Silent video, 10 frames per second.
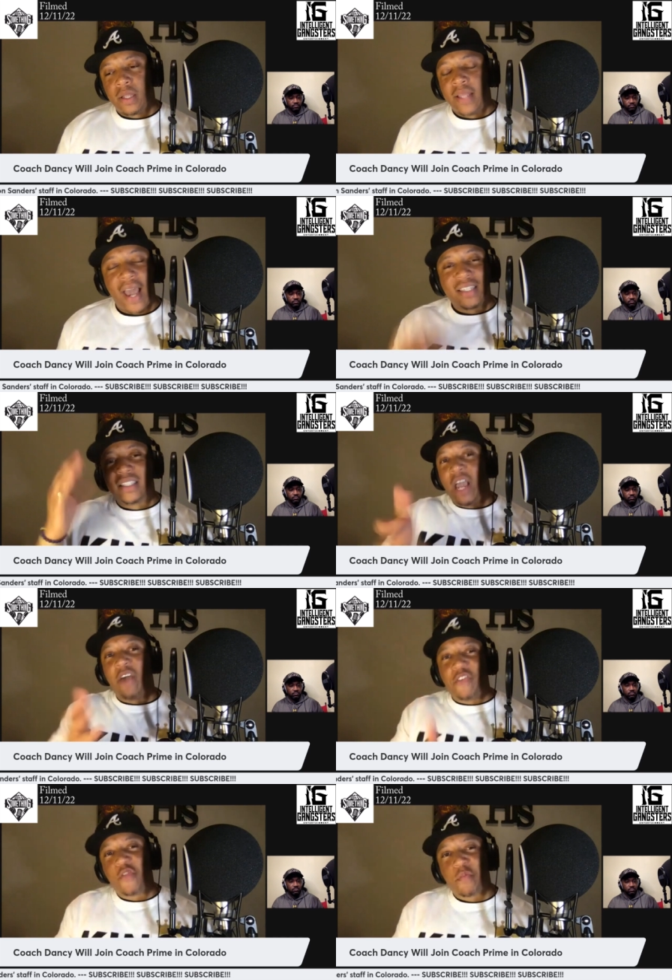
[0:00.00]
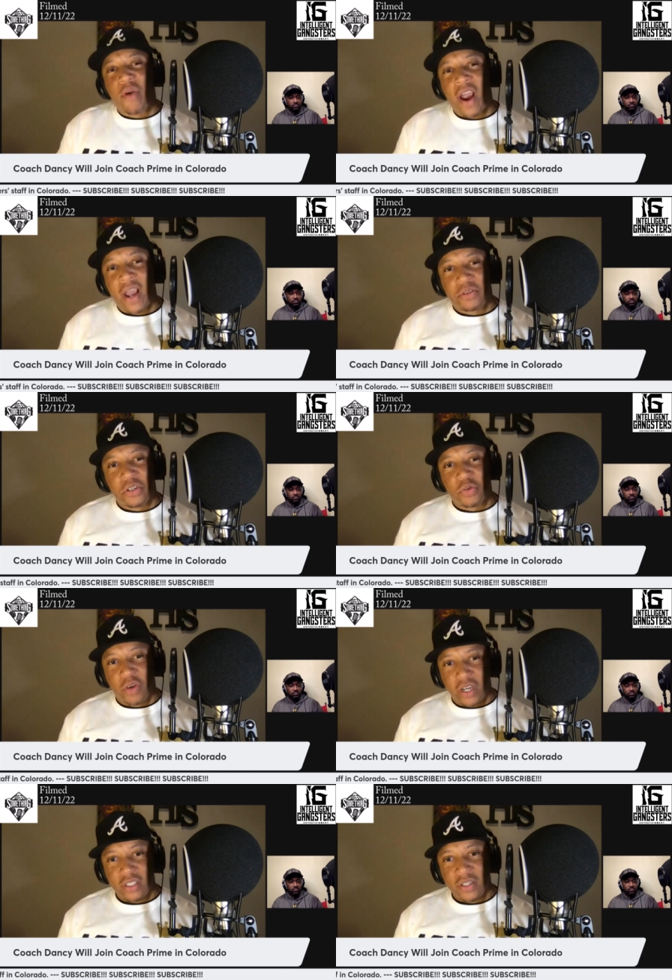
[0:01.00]
That's different from prime
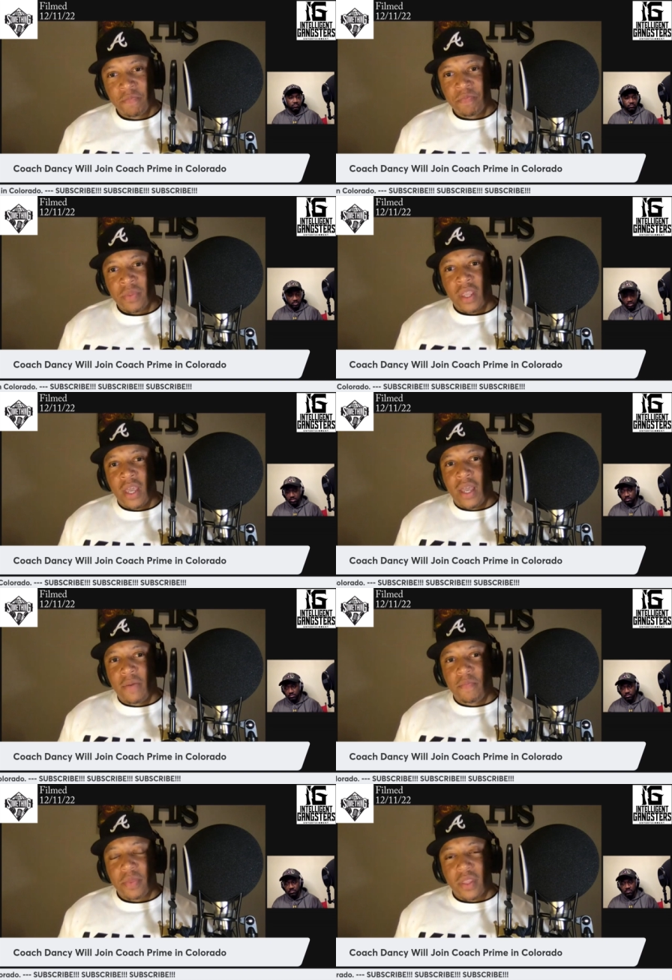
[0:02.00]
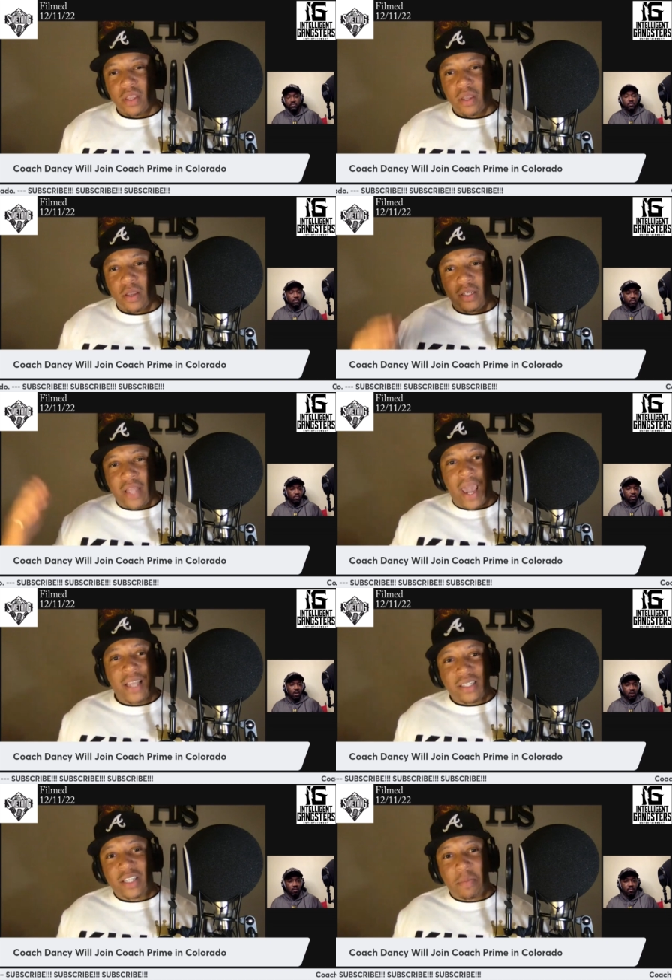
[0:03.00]
situation. It is.
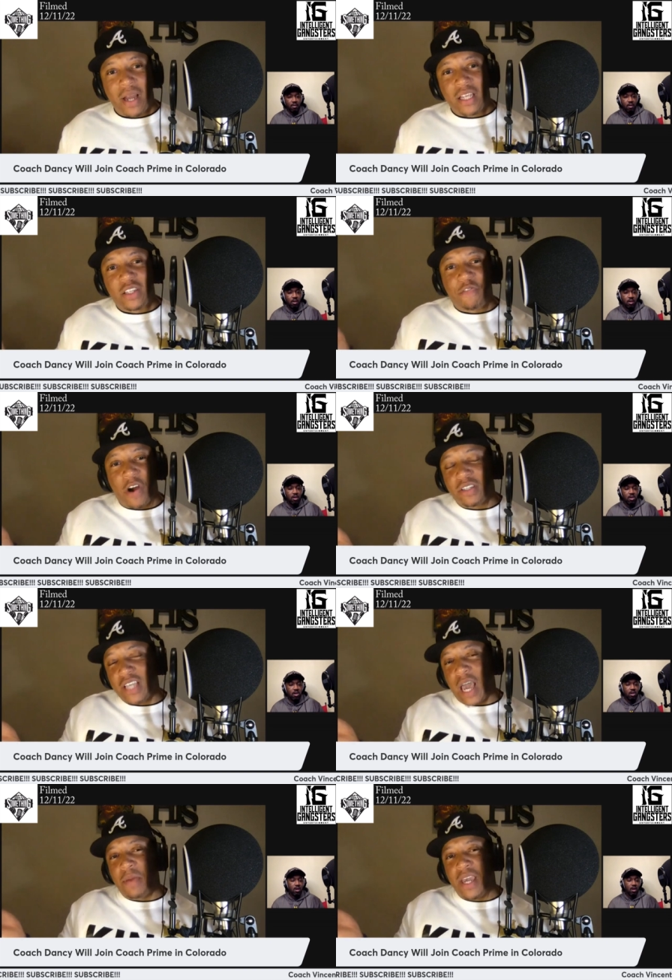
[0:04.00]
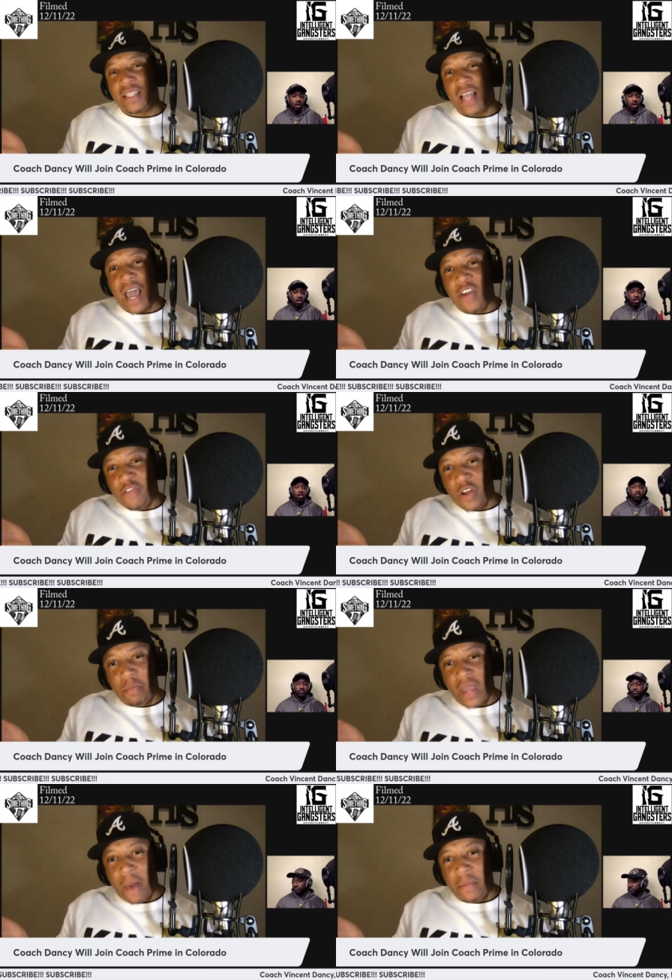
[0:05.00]
Dancy to my this the first time in his life he's gonna
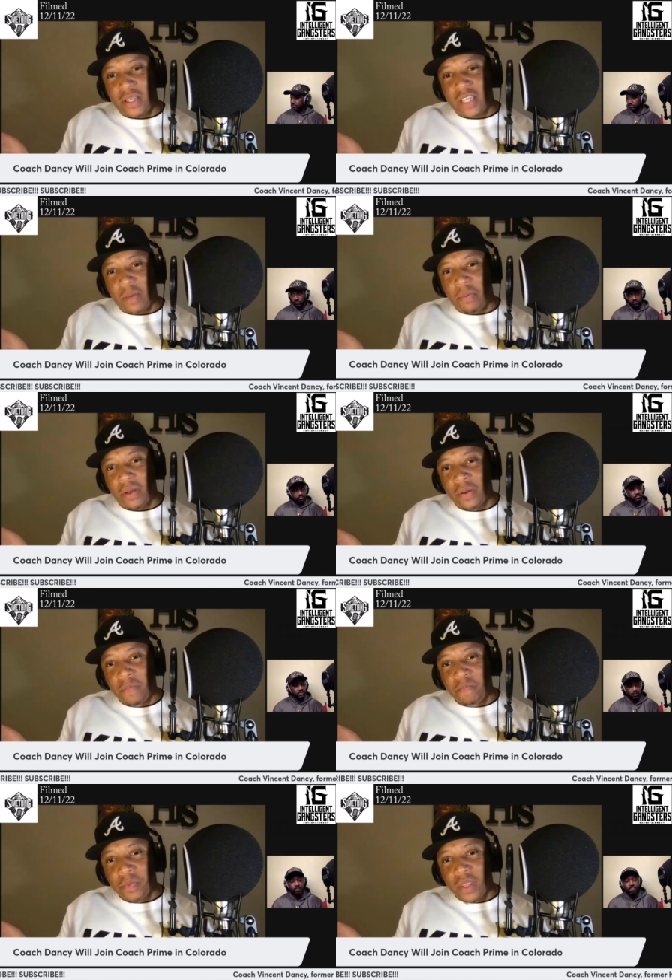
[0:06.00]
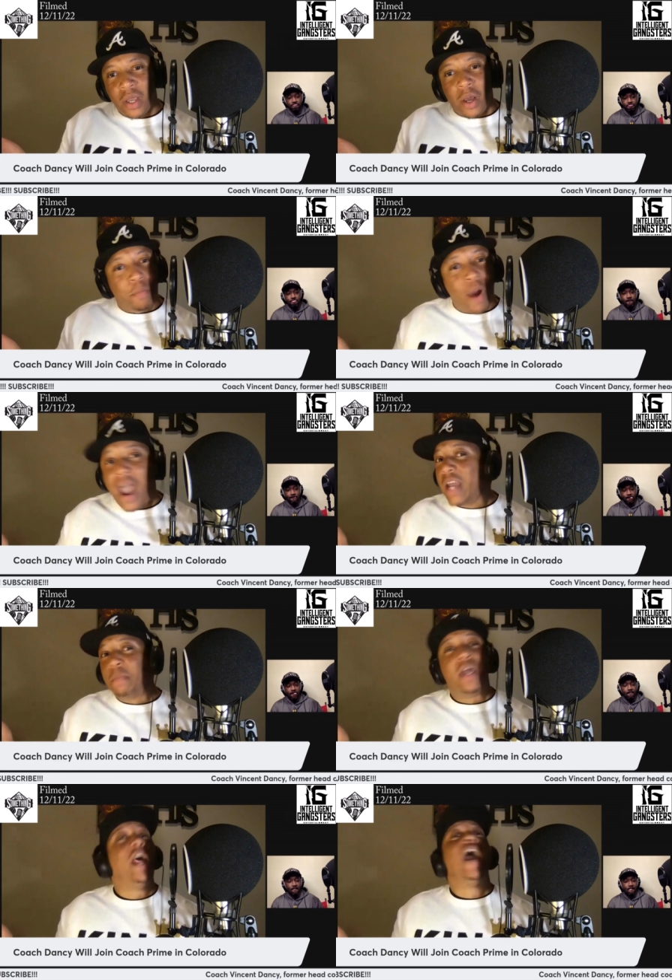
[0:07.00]
be out Mississippi. Yeah. Prime have
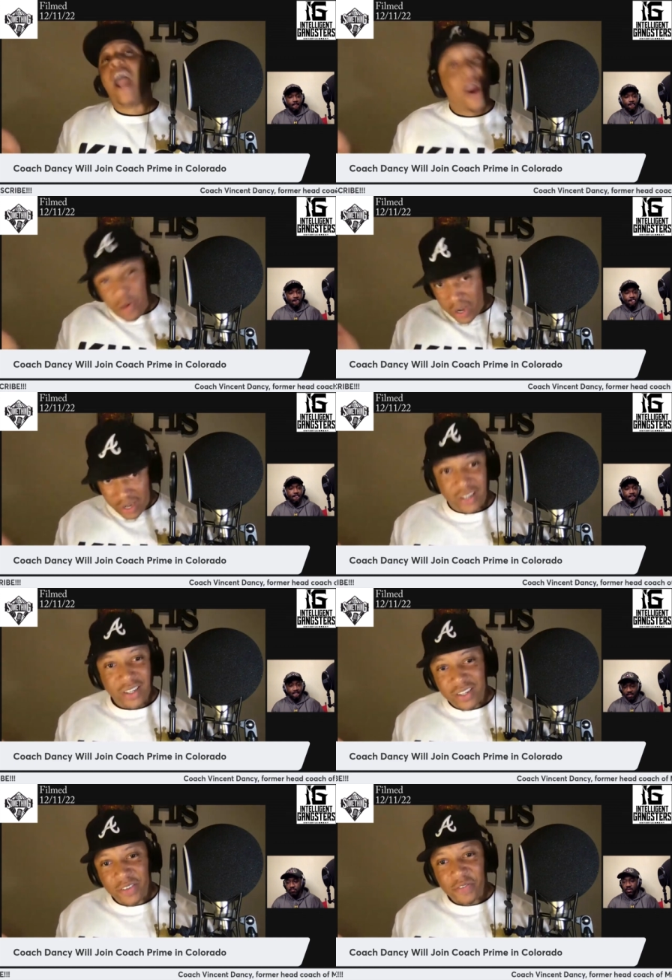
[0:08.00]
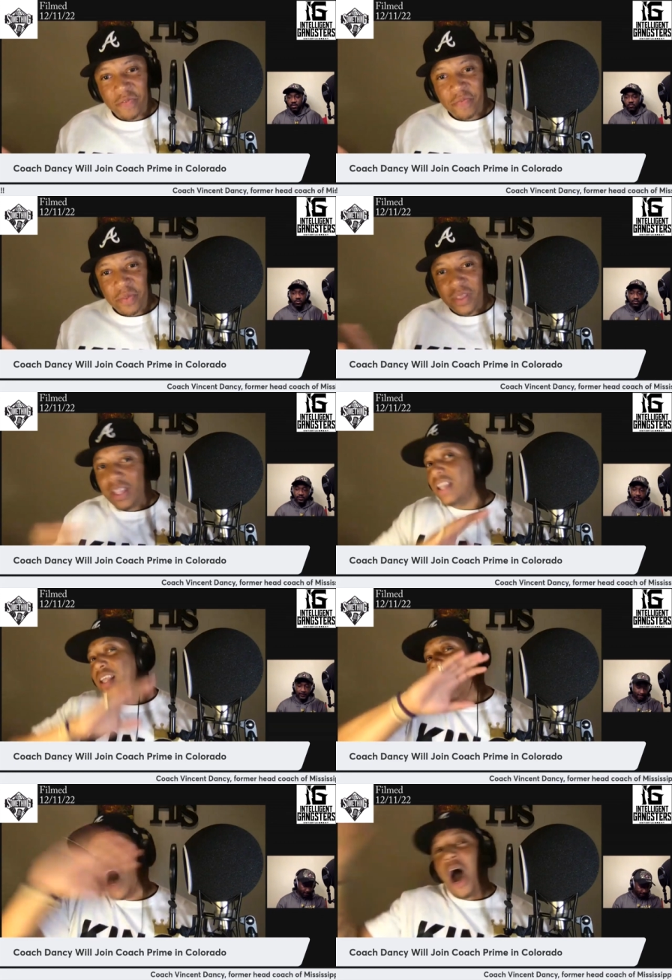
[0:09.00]
been everywhere. He been everywhere.
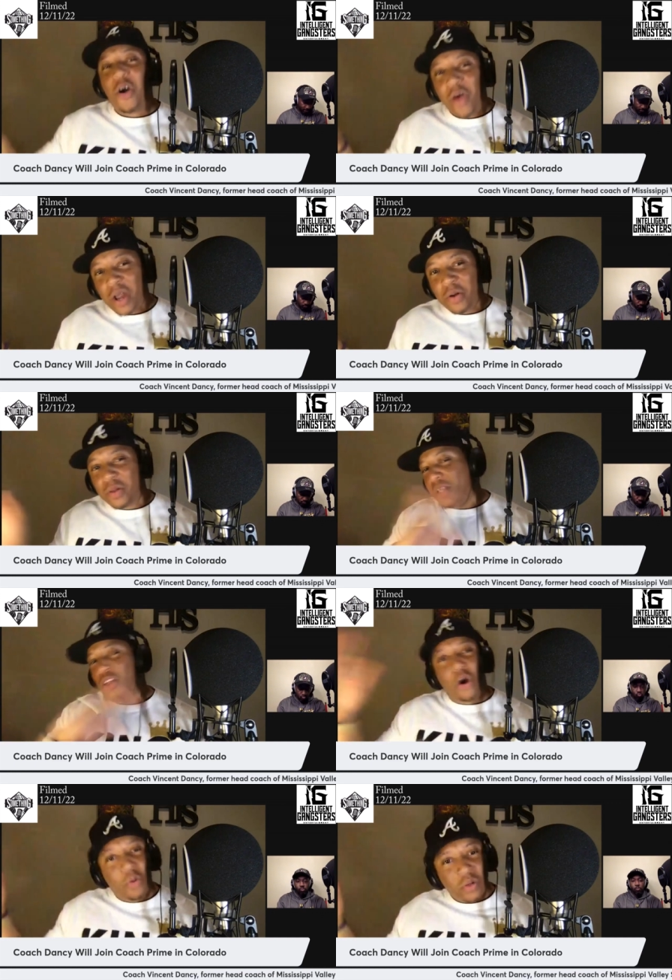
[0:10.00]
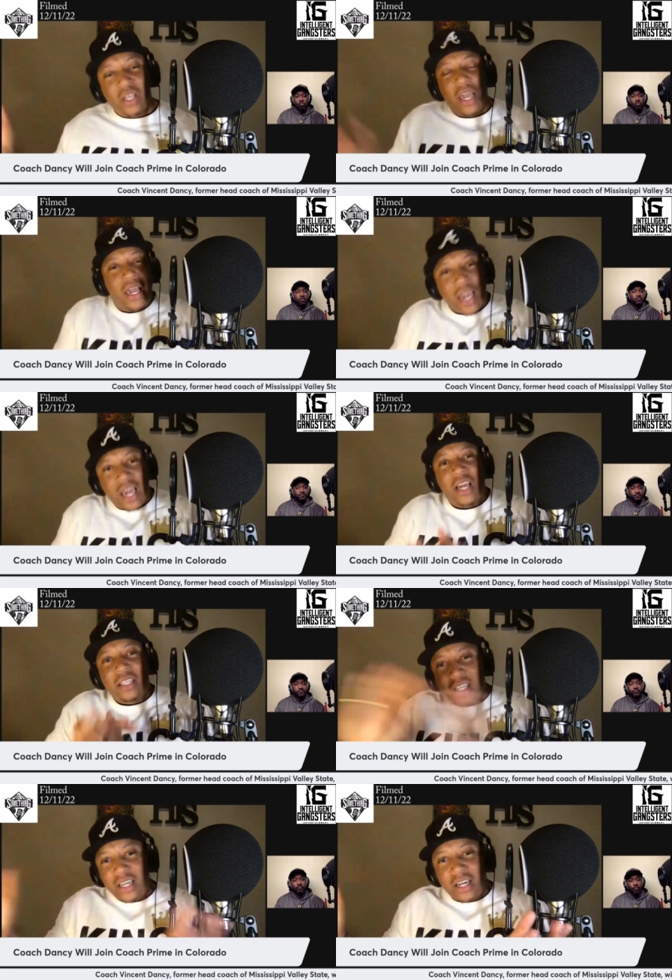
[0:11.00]
All around, you know, he is
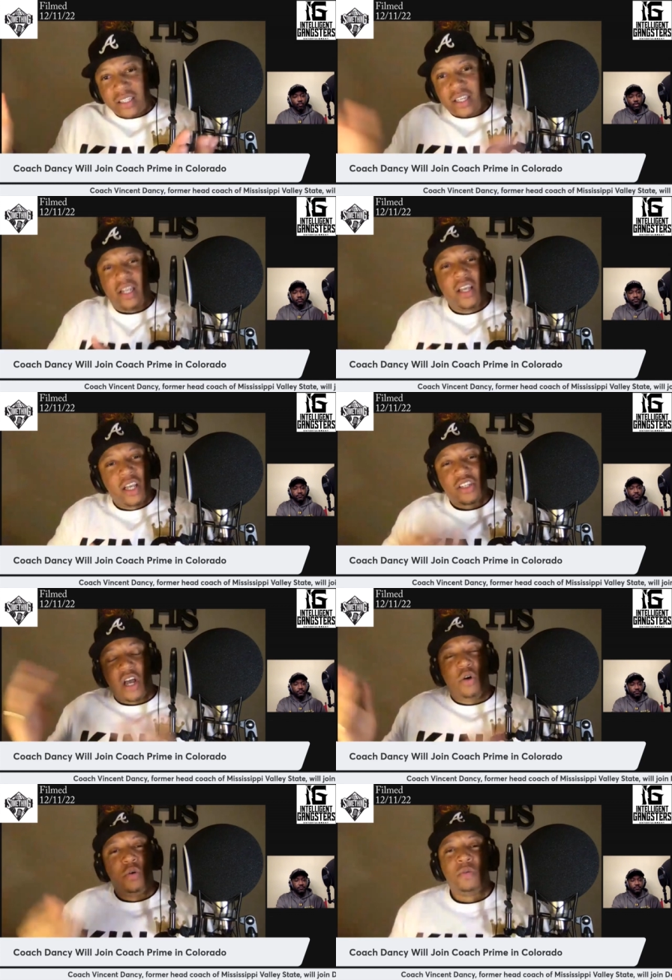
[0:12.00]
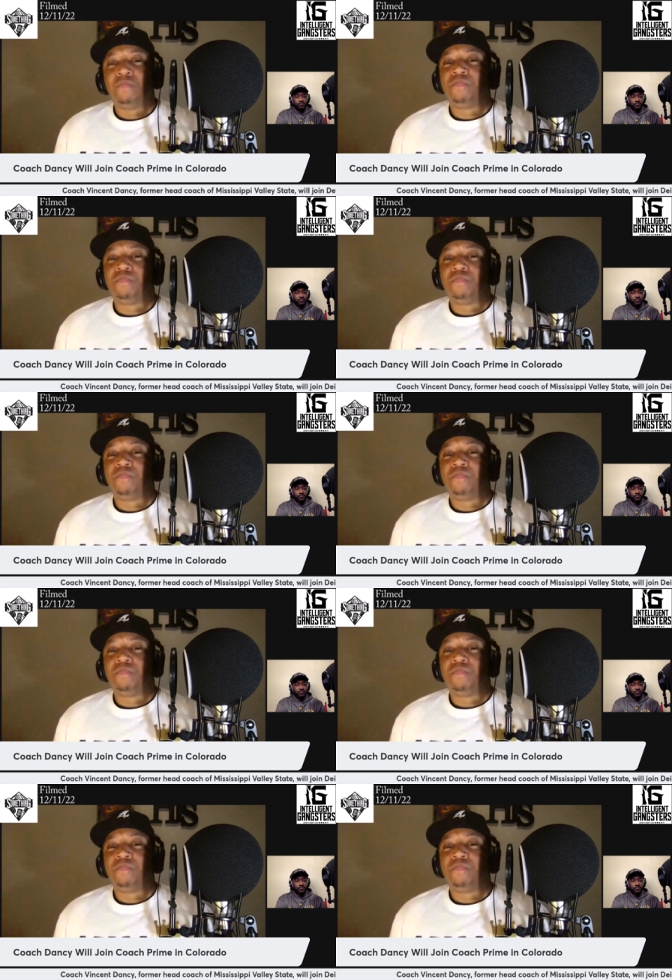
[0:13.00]
the you know So